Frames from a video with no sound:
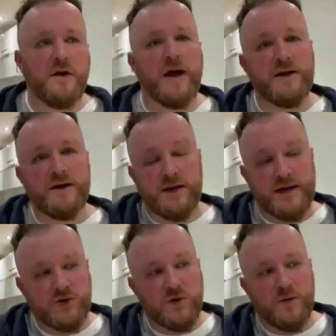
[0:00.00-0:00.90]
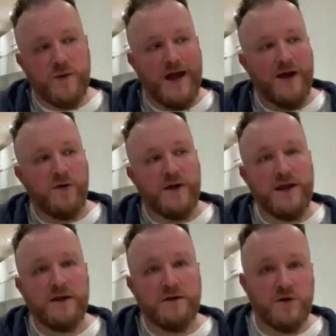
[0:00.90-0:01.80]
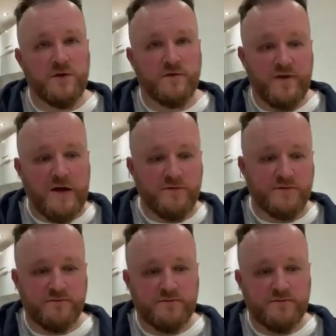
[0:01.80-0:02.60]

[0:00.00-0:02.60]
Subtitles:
and they talk about how he could have found